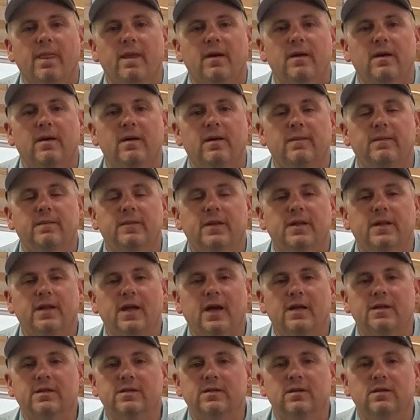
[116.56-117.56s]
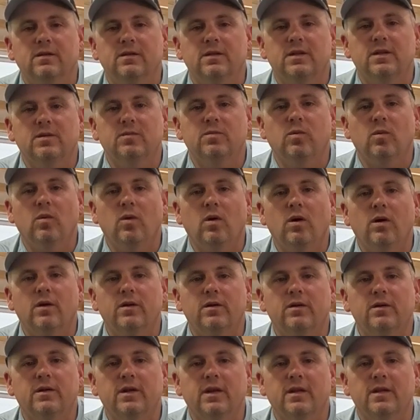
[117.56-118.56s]
the last little deep
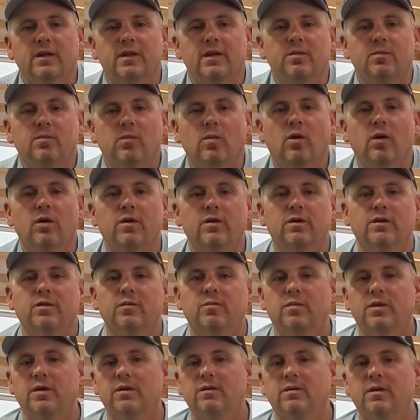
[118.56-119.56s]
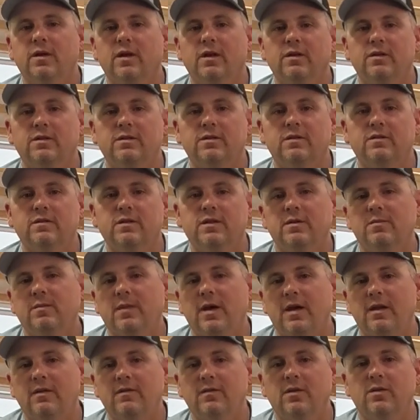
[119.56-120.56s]
water. Now, deep water could be relative. It
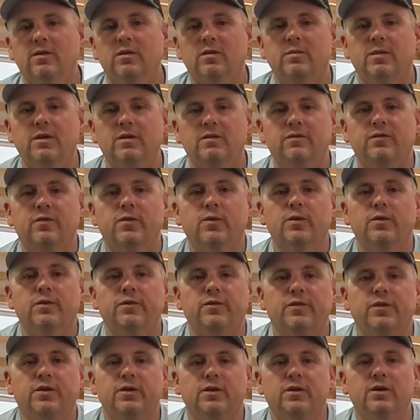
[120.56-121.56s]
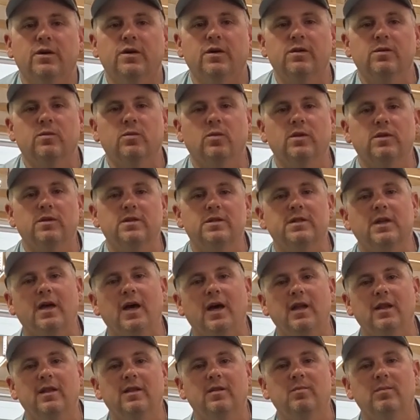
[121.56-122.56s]
might have only been 4 foot on one
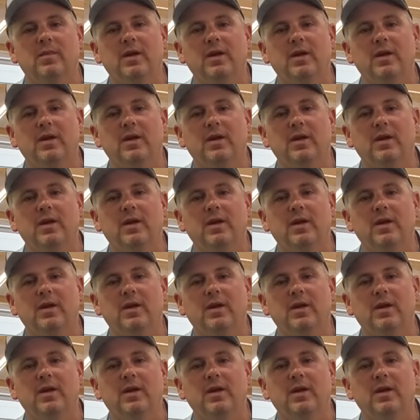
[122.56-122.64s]
side of the